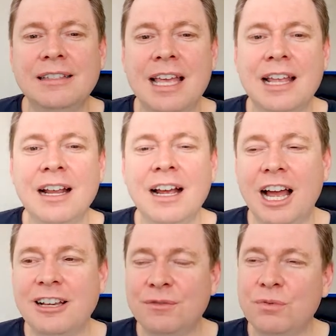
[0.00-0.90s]
that
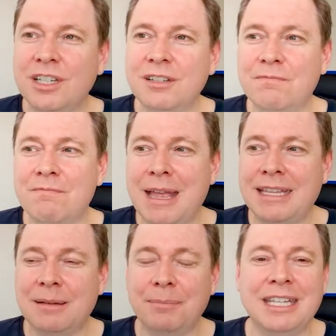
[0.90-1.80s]
I just wanted to make
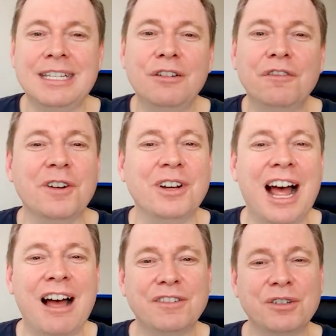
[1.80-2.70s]
something different
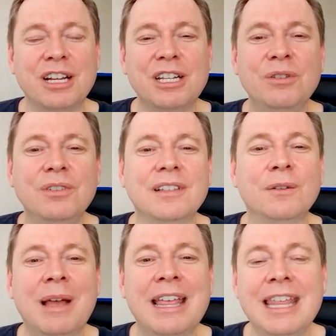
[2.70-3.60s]
after I'd used
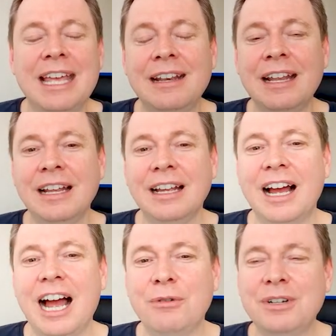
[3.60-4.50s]
them, and then
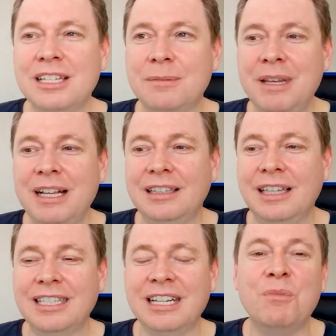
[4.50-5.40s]
I would just be
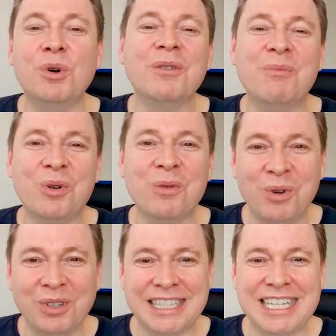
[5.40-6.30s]
collecting more and more and
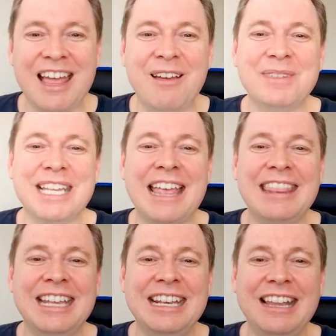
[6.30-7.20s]
more stamps,
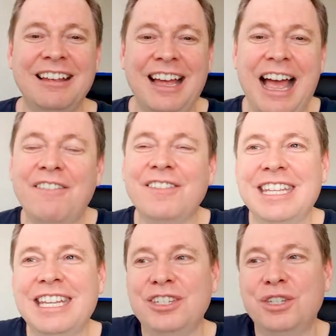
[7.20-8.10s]
and then have
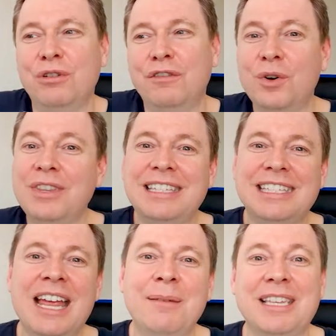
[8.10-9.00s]
the issue of all these
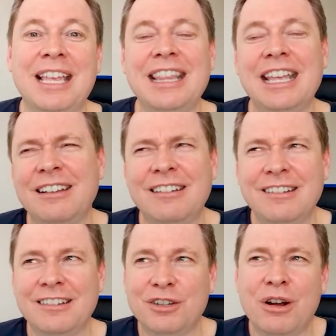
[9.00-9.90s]
stamps and
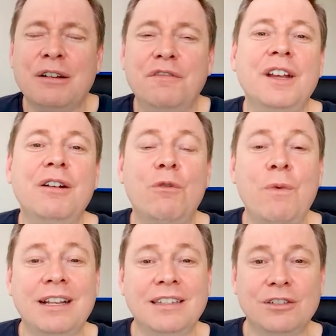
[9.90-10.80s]
then trying to figure out
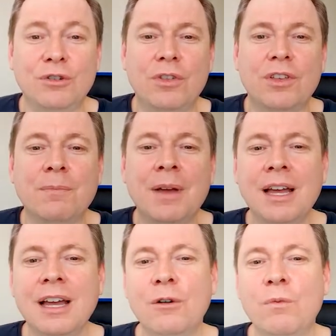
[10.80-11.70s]
where to store them
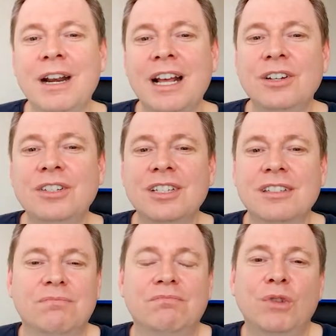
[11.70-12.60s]
when I could
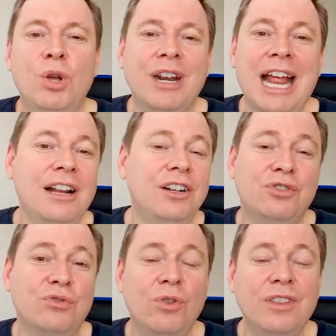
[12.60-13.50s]
just learn how to
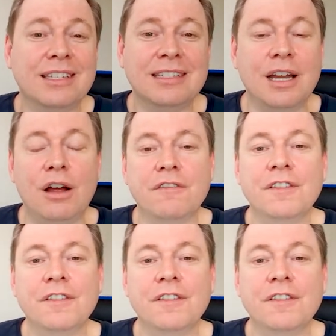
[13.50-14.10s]
draw this stuff.